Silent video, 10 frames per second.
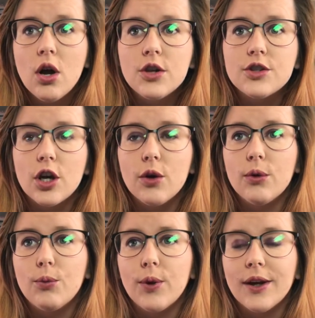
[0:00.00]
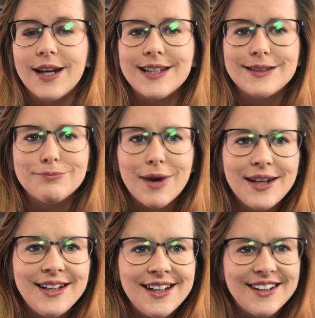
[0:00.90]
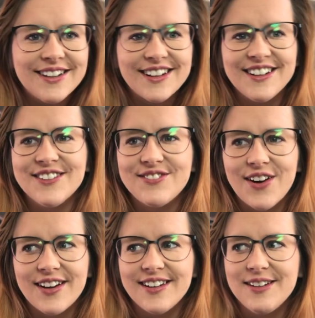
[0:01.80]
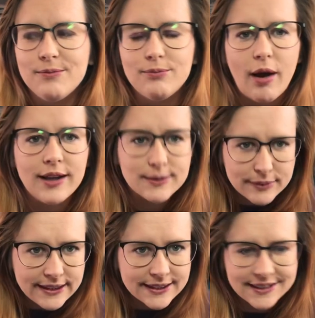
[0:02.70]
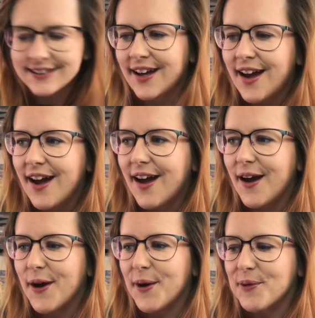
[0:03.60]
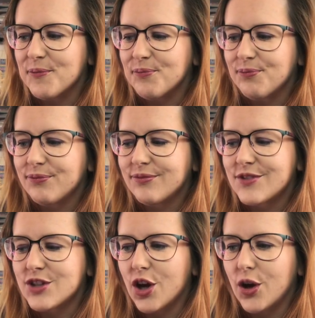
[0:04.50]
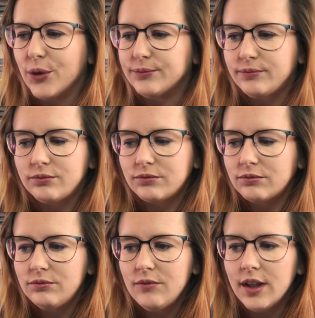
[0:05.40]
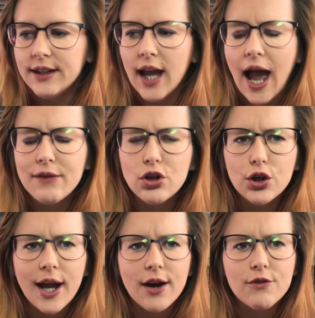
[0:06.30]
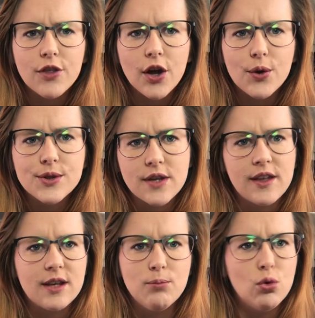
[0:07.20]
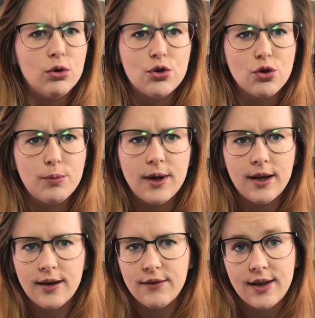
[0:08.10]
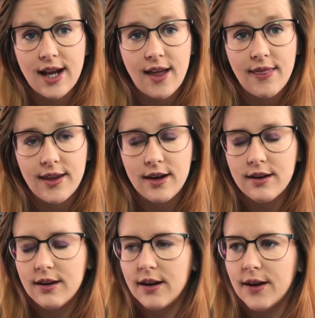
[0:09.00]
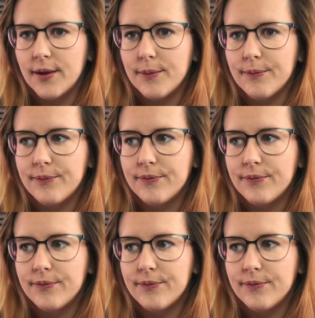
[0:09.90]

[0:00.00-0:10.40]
So when I get some money in, I can finally buy some pieces. So yeah, have a look out for those. I think more are dropping every now and then.